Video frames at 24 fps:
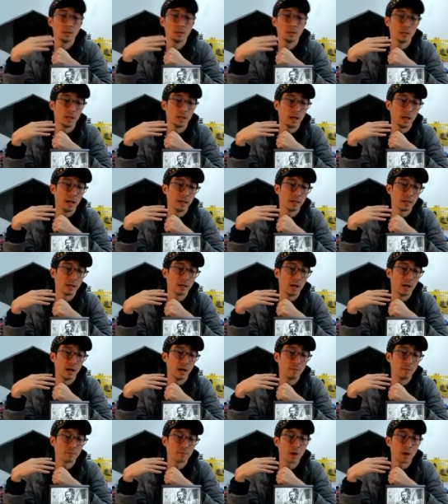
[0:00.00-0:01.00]
like
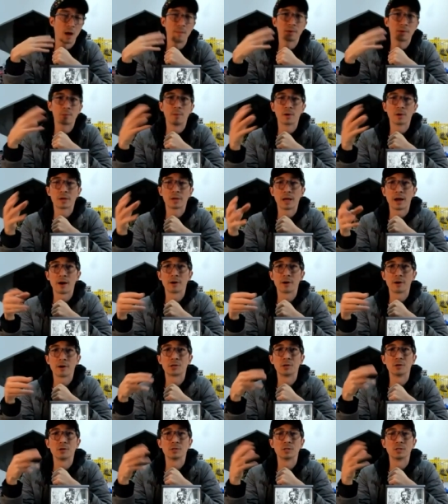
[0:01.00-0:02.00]
um, comic book
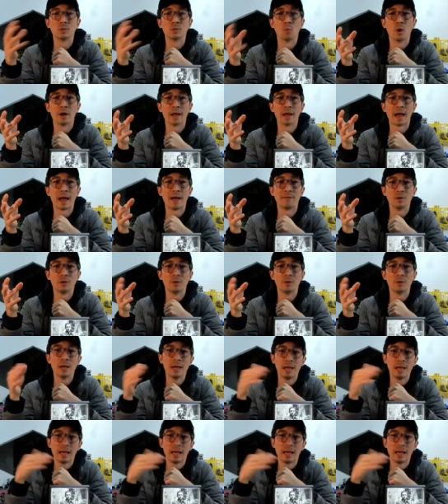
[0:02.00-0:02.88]
characters and what have you.